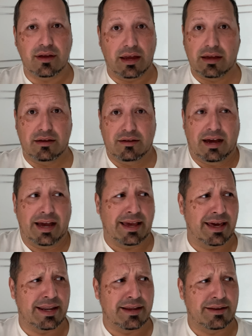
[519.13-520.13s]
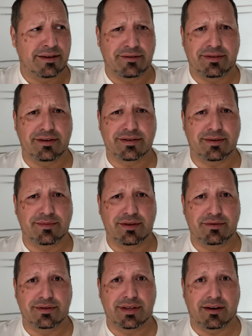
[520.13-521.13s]
And I get it. You know, there's some
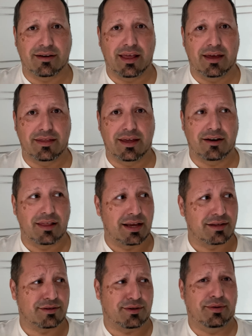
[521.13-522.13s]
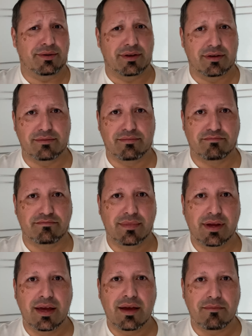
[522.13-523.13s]
dudes that are that are like, screw you,
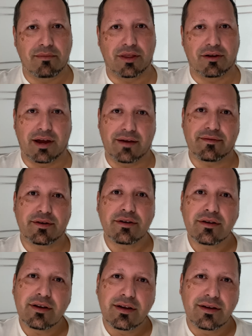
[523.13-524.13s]
mother effer.